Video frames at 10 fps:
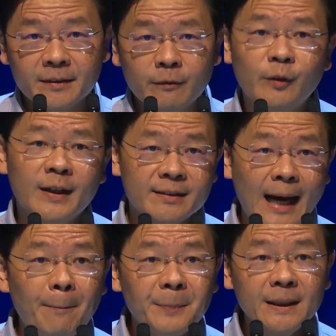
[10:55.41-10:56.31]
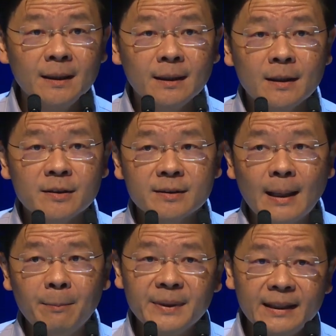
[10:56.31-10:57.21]
For example,
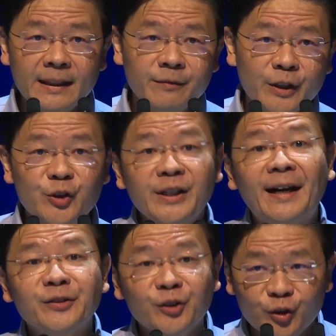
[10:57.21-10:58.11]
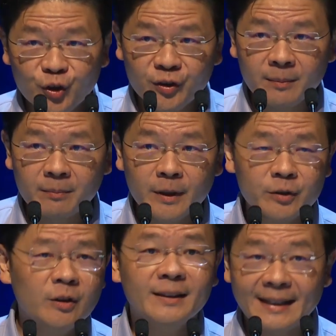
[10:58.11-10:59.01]
some believe the GRC system is
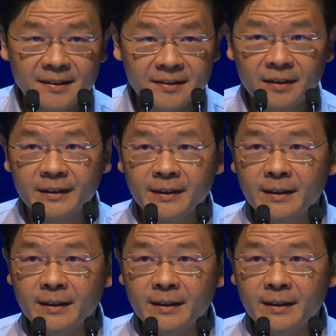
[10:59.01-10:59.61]
not necessary,